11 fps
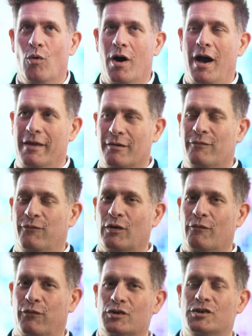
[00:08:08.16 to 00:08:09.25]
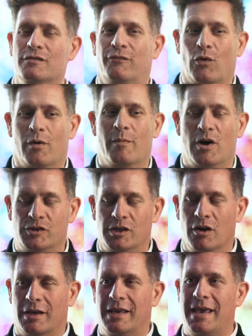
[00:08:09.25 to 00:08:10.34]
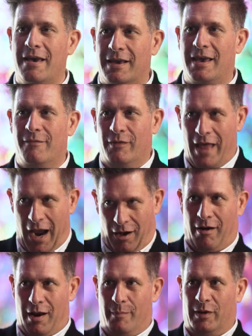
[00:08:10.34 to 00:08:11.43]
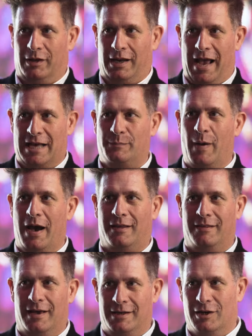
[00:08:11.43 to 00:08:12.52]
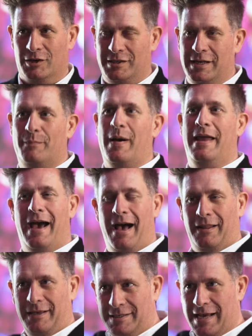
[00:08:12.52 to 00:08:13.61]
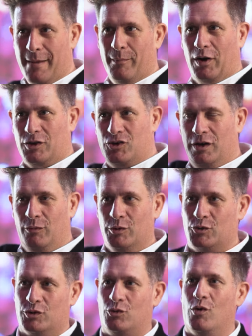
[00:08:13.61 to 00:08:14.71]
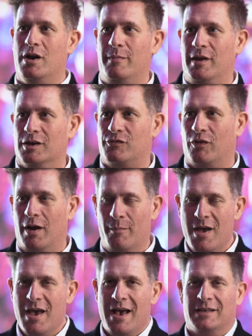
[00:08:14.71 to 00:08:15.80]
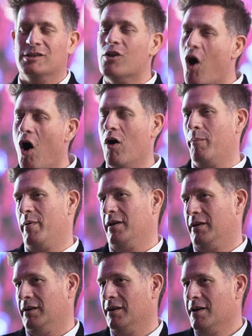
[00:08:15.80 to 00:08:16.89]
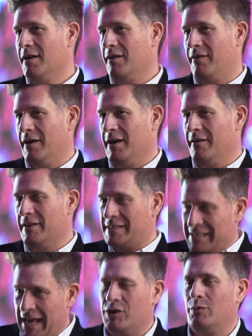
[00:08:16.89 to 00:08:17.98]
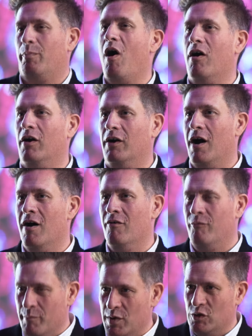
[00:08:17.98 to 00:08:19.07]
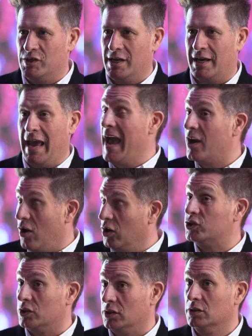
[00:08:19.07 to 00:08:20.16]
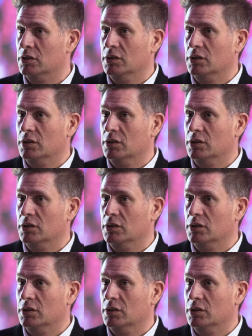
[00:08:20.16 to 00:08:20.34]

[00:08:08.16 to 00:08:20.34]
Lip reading: Well, I think first and foremost, you know, given that credibility aspect that, you know, Tin Pan Alley, Denmark Street, which we're 20 meters from, has long been the center part of music and culture